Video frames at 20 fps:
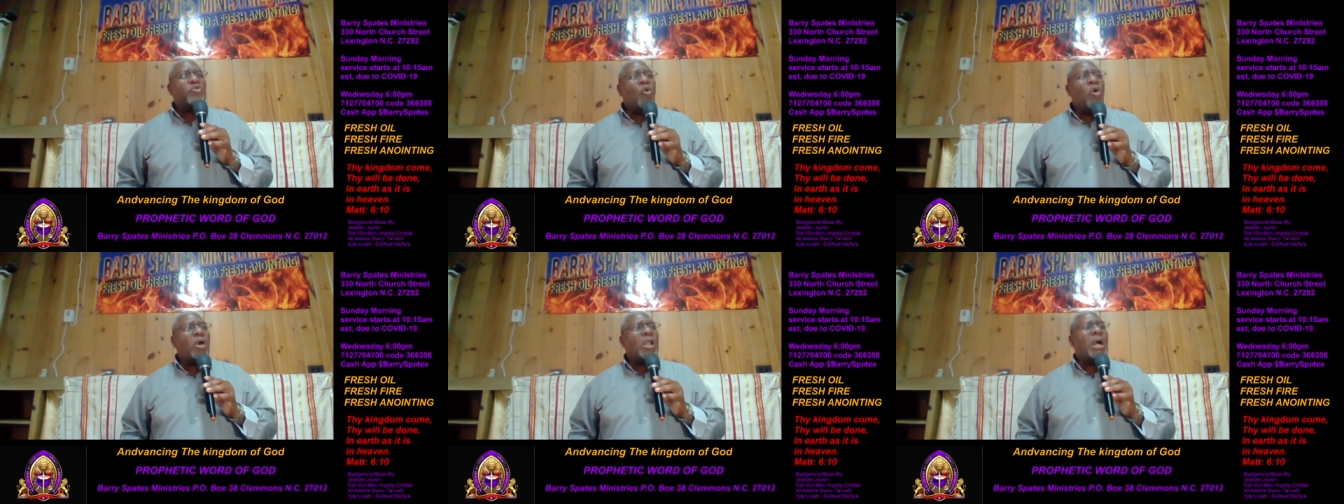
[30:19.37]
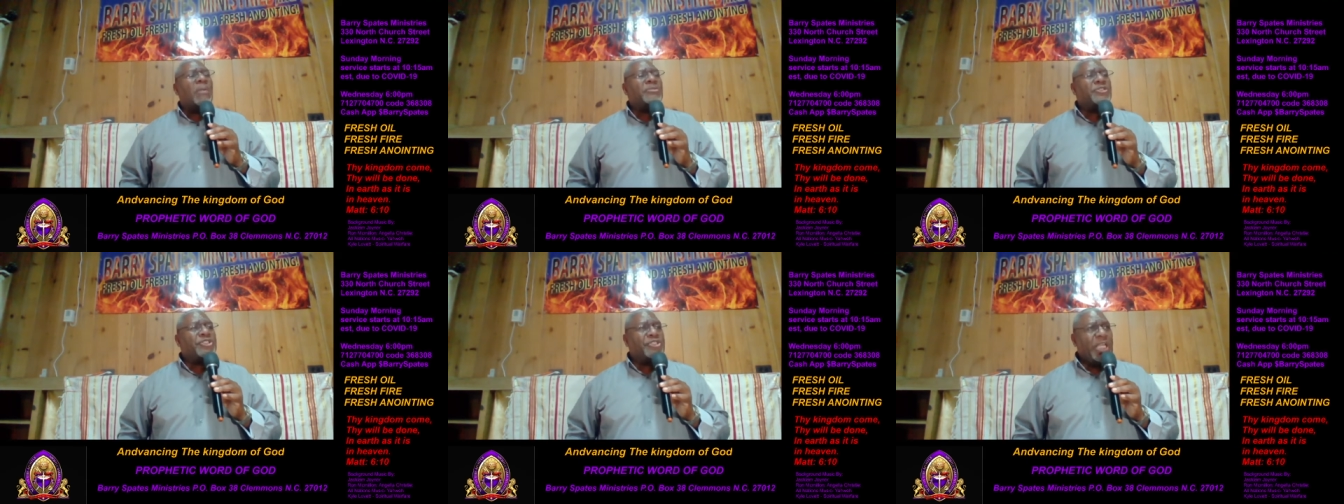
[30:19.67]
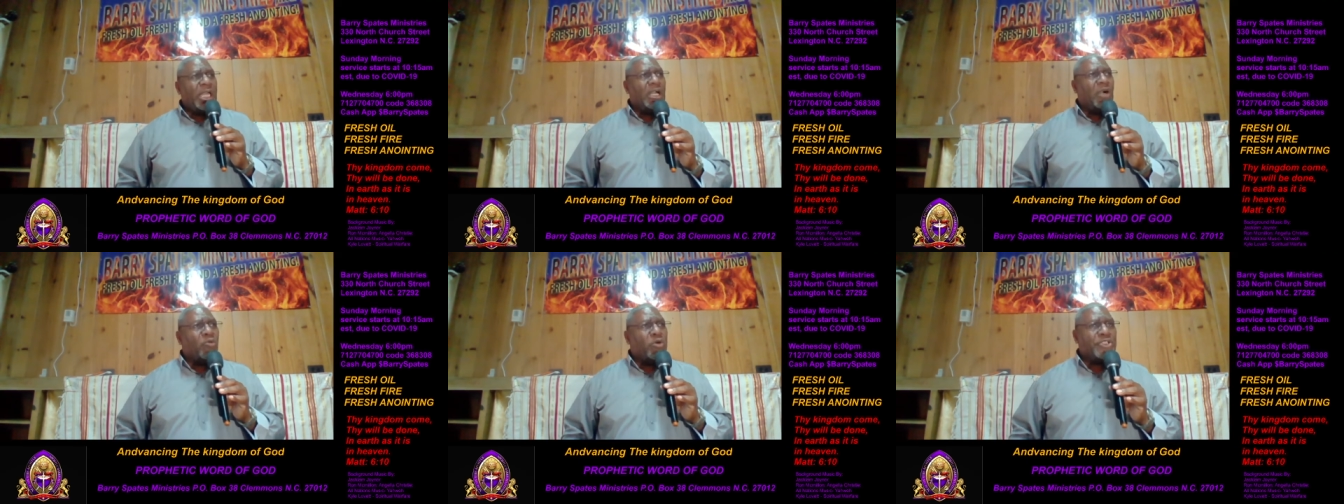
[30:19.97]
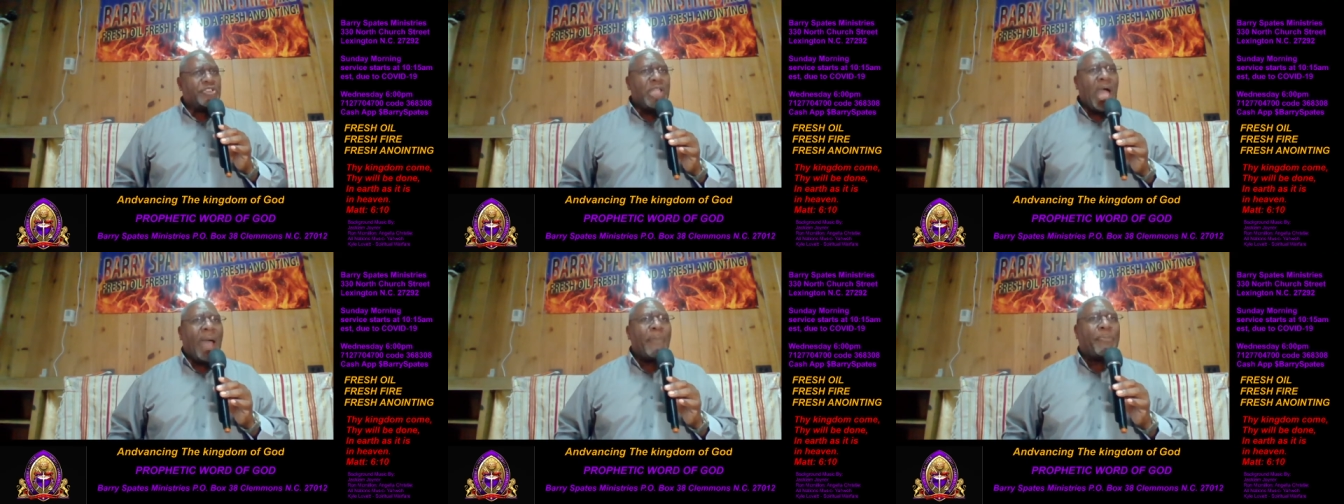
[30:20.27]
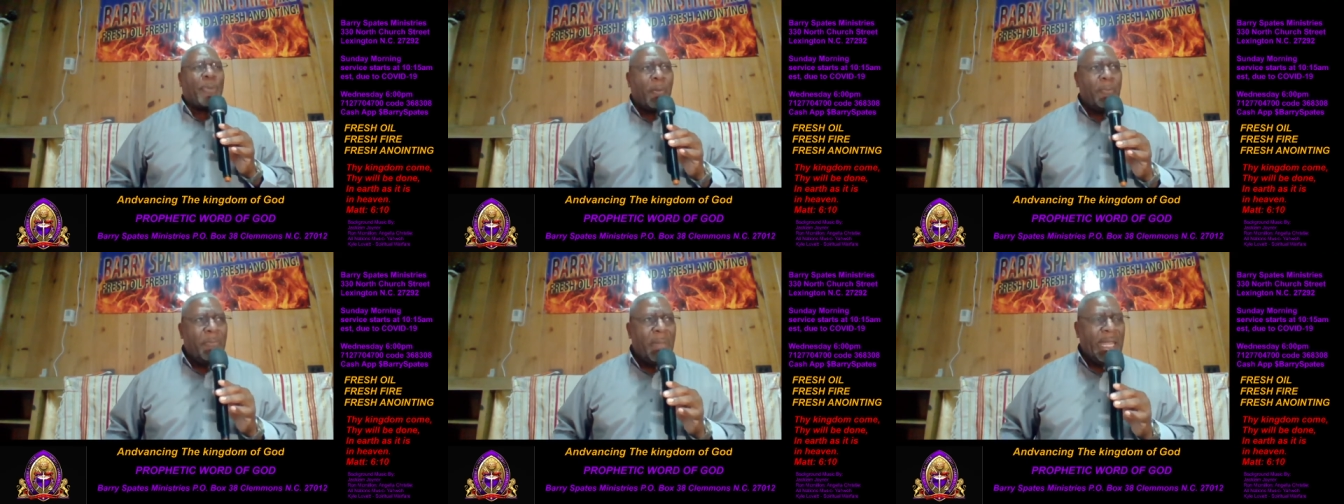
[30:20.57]
one of them still was not
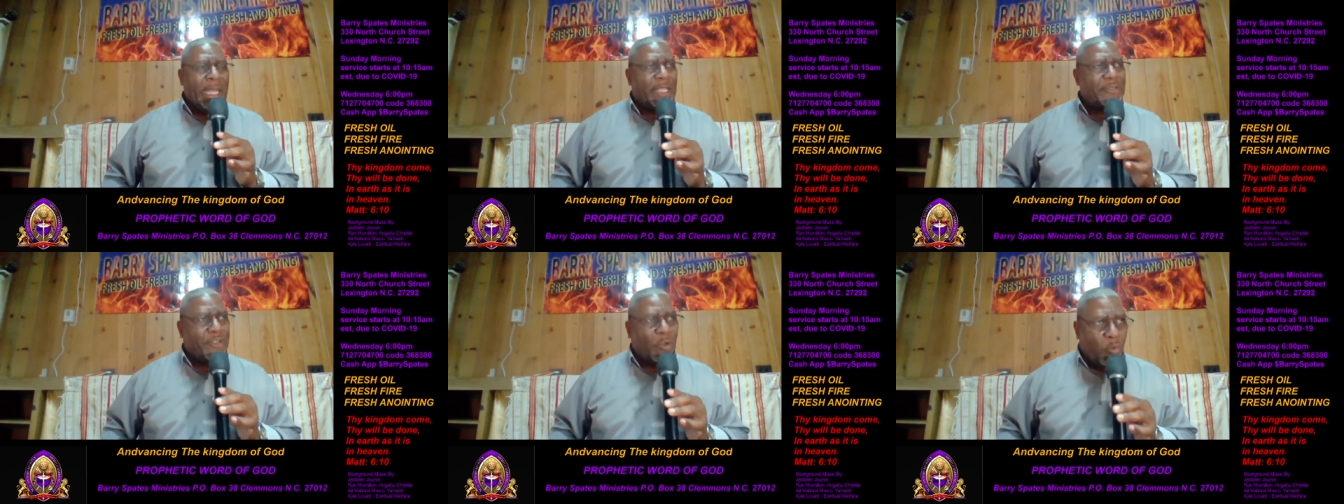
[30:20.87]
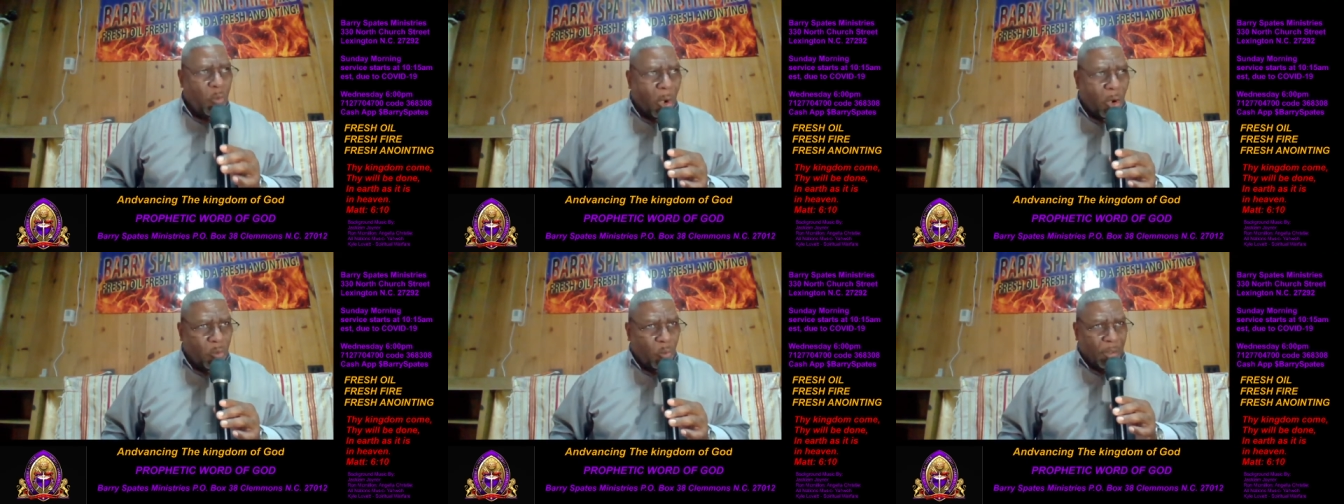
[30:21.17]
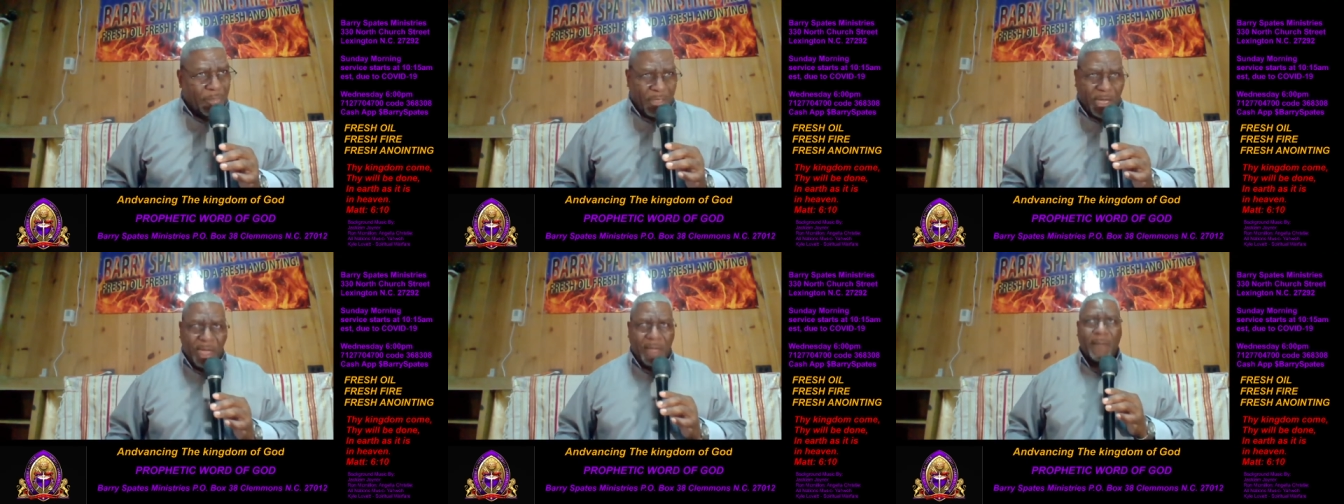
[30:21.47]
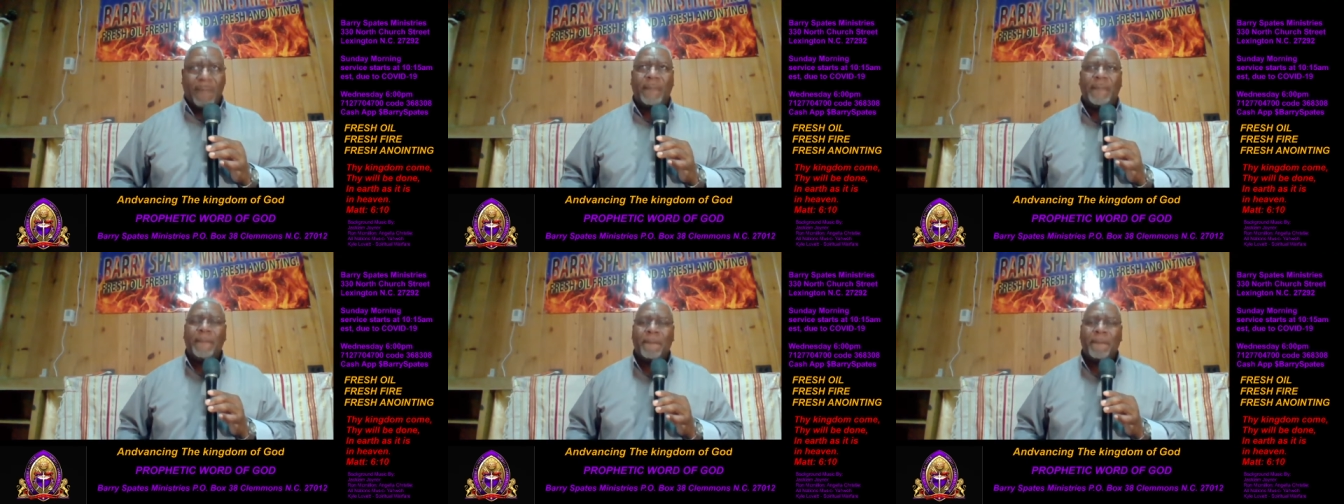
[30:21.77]
permitted to walk with him.